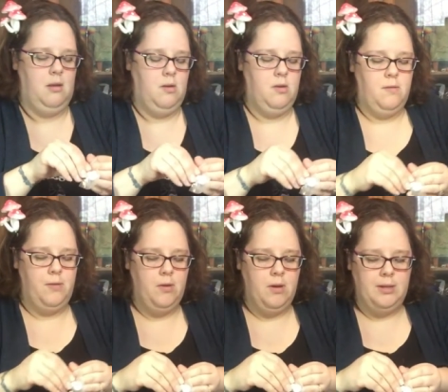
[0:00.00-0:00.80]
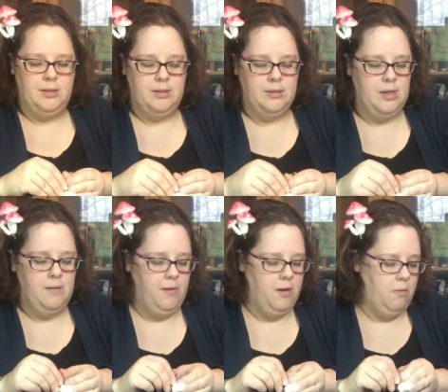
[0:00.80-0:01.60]
Don't know if you guys can see
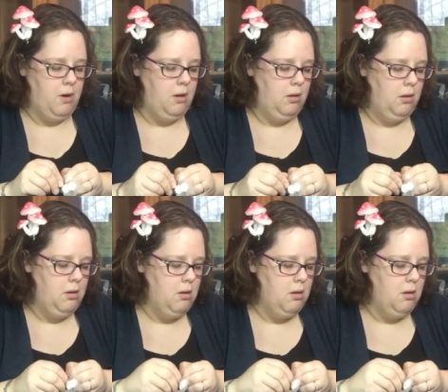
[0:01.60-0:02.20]
very well.